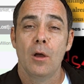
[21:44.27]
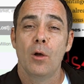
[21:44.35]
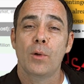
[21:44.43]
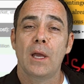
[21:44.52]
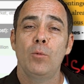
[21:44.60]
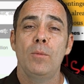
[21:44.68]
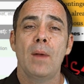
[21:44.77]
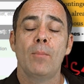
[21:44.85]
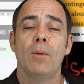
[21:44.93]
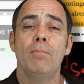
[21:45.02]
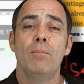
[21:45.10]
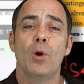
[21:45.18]
Okay,
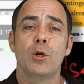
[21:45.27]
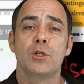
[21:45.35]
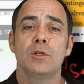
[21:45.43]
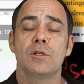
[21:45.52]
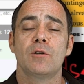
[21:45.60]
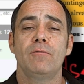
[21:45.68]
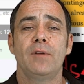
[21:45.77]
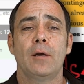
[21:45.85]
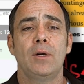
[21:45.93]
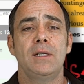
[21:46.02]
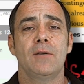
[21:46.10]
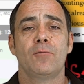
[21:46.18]
remember, merchants are
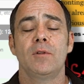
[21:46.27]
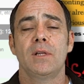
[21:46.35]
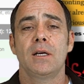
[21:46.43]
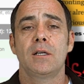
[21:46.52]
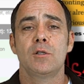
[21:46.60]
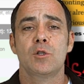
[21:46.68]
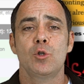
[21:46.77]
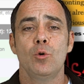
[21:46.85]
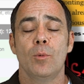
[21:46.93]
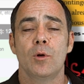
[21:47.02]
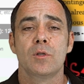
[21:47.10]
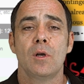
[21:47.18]
very different than
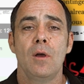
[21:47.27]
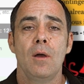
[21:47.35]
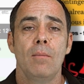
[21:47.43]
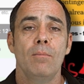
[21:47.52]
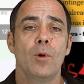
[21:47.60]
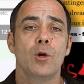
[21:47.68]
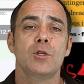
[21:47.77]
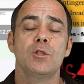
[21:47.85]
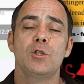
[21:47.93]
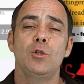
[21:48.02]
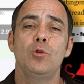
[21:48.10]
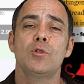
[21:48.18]
consumers.
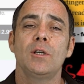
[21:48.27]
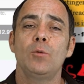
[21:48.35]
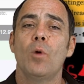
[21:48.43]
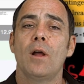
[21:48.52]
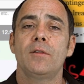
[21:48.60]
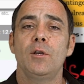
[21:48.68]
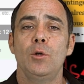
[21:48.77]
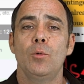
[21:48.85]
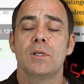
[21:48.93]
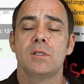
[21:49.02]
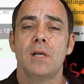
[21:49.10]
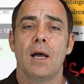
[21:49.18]
Merchants usually want their
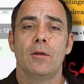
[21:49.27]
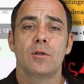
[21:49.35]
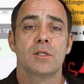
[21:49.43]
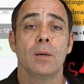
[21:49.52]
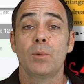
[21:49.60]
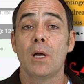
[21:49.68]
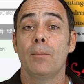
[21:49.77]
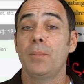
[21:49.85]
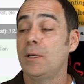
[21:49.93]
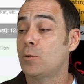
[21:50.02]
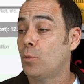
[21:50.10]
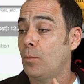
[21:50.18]
US dollars. Some
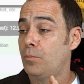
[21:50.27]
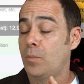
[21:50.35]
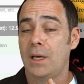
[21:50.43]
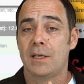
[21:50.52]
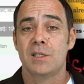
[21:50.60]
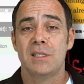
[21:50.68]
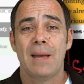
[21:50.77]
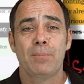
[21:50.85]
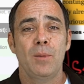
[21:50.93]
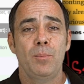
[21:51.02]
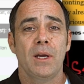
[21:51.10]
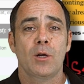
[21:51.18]
companies will
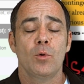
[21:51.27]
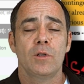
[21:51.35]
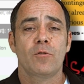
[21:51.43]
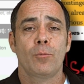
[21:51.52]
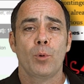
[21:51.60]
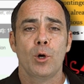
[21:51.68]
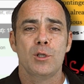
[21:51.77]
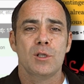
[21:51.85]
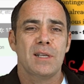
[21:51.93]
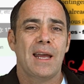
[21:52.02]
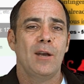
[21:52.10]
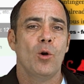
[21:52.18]
accept the Bitcoins for
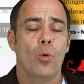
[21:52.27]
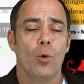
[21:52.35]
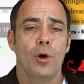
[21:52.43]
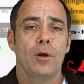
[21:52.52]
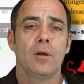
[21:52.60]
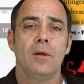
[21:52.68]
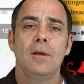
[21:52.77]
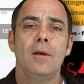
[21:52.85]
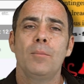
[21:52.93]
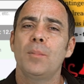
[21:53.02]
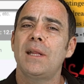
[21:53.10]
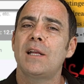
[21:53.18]
purchase and hoard,
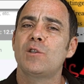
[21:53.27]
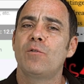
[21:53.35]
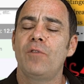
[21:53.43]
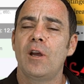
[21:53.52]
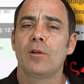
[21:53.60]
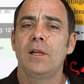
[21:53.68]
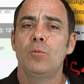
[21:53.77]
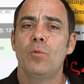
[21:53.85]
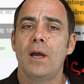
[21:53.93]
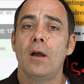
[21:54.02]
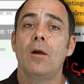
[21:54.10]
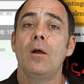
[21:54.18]
but that's fairly
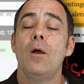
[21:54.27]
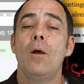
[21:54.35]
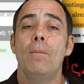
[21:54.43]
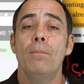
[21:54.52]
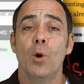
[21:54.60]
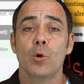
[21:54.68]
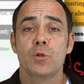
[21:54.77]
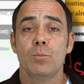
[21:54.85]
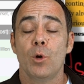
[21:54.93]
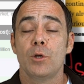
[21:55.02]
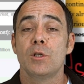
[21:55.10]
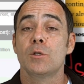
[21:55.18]
rare. Most
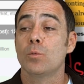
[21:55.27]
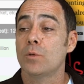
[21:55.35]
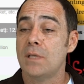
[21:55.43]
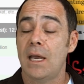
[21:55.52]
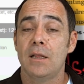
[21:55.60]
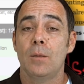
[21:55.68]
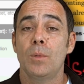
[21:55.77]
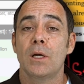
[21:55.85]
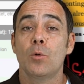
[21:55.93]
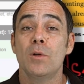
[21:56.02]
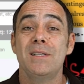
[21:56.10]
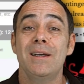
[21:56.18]
merchants will take the
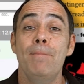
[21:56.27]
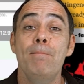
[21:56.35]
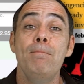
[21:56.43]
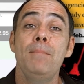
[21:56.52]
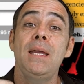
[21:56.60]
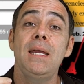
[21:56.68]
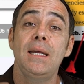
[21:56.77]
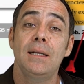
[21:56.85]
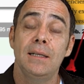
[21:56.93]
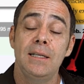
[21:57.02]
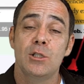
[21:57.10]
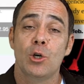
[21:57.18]
Bitcoins and
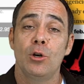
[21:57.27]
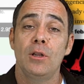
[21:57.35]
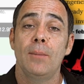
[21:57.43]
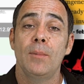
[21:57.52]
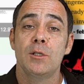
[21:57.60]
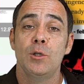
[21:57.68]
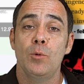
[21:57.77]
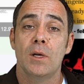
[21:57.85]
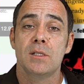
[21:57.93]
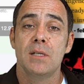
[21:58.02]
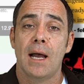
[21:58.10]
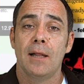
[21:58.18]
immediately turn them into
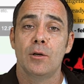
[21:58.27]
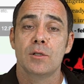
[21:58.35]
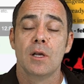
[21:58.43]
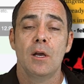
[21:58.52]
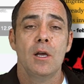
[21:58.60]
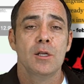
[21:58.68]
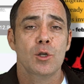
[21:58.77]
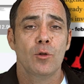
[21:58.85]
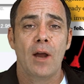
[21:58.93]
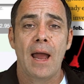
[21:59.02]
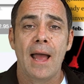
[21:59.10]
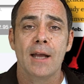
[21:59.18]
US dollars. So
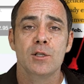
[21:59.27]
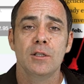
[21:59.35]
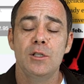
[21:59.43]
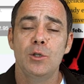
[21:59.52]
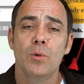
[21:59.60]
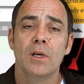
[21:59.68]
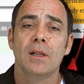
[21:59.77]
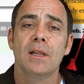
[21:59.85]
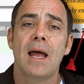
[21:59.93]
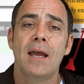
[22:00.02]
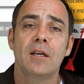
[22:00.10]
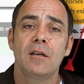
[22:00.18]
they're actually doing a
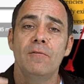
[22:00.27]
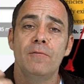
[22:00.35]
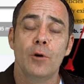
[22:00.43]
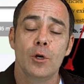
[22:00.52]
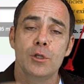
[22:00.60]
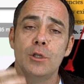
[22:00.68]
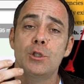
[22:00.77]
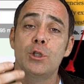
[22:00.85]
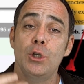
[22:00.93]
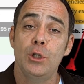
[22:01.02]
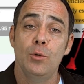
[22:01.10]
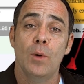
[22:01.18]
lot of conversion
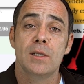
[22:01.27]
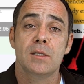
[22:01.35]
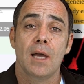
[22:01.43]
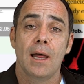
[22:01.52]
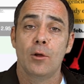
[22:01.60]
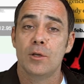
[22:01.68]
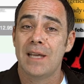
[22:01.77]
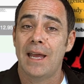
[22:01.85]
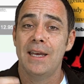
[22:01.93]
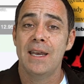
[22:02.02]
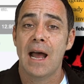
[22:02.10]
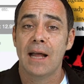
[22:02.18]
to US dollars
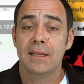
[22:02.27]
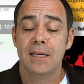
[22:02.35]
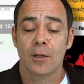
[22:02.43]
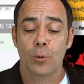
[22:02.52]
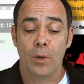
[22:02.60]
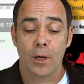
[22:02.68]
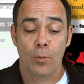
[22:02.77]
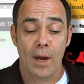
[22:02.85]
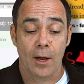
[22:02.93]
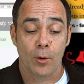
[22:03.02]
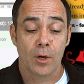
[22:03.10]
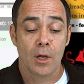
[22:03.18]
and not the other way
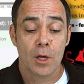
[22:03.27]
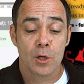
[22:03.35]
around.